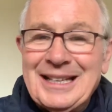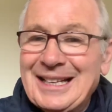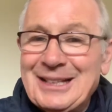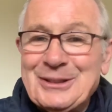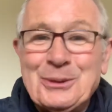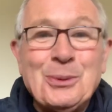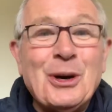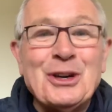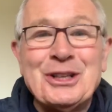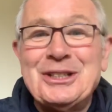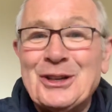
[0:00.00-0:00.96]
I could
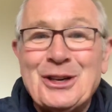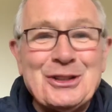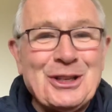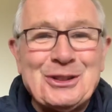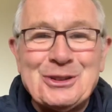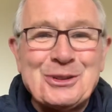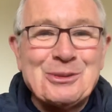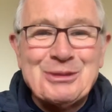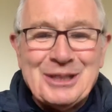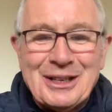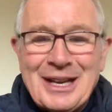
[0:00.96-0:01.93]
walk into all sorts of
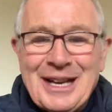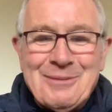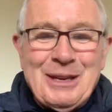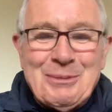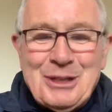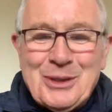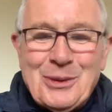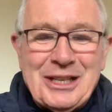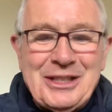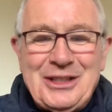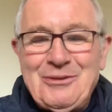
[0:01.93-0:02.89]
trouble here. Maybe
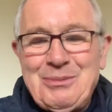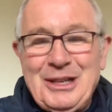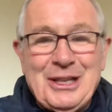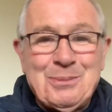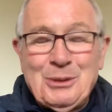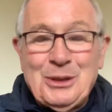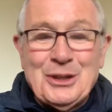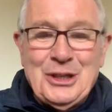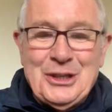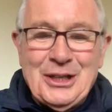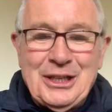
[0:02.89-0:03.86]
quality players, but
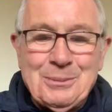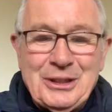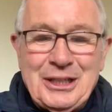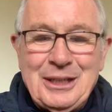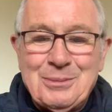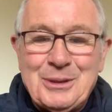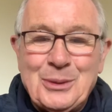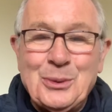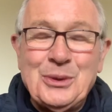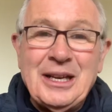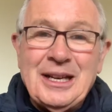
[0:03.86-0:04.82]
guys like Mikey
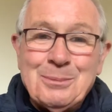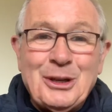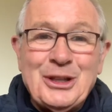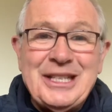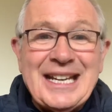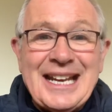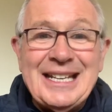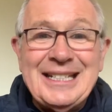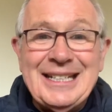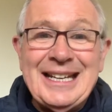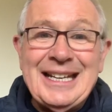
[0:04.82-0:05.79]
Brown, Paddy
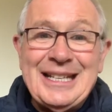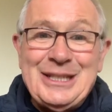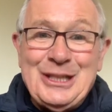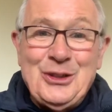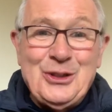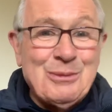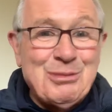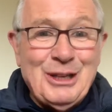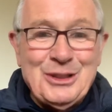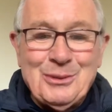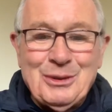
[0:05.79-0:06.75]
Allen, TJ
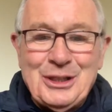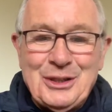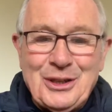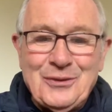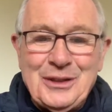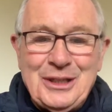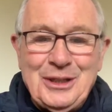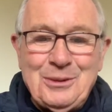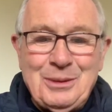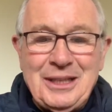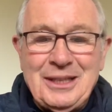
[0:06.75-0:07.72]
Brosnan, what a servant he's
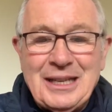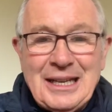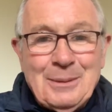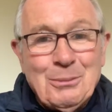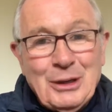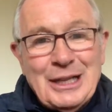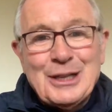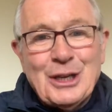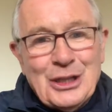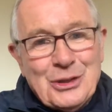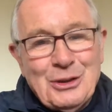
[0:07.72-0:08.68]
been, Michael
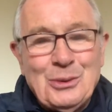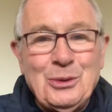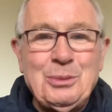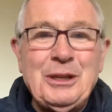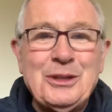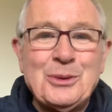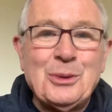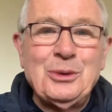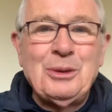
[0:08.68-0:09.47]
Cotran, who's been around the